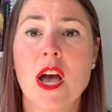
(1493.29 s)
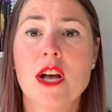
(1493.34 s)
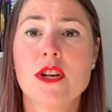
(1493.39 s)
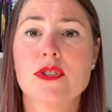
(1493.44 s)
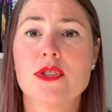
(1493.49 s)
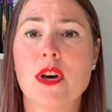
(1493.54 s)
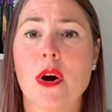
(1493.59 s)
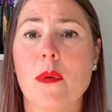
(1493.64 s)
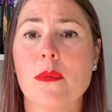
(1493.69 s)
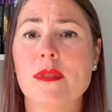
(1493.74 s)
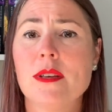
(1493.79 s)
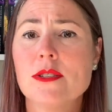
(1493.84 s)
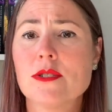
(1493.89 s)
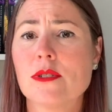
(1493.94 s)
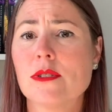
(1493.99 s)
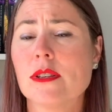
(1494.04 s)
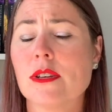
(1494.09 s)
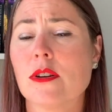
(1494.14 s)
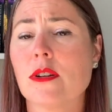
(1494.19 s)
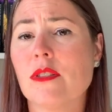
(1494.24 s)
So these
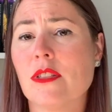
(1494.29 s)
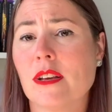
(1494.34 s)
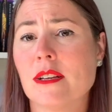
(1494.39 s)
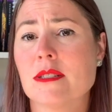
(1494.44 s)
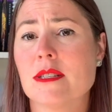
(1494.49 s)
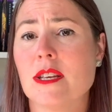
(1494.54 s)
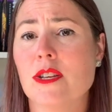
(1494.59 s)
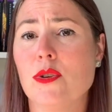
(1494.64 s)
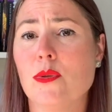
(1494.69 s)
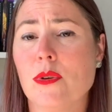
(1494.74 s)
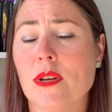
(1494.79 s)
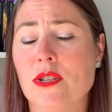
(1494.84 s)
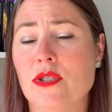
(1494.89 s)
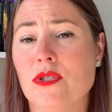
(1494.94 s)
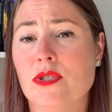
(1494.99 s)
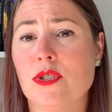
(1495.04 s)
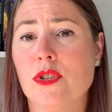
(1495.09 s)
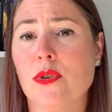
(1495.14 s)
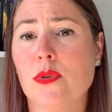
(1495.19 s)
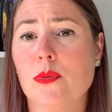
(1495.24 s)
are little things that you can
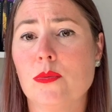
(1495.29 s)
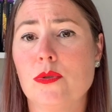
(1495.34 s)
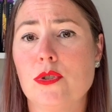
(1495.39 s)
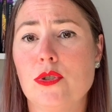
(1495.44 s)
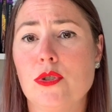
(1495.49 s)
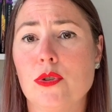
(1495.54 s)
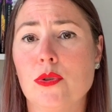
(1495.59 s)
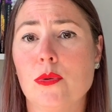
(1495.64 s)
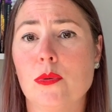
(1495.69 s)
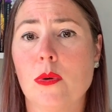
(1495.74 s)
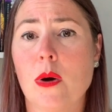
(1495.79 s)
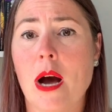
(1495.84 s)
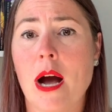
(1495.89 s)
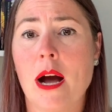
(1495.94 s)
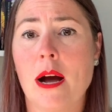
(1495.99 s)
do to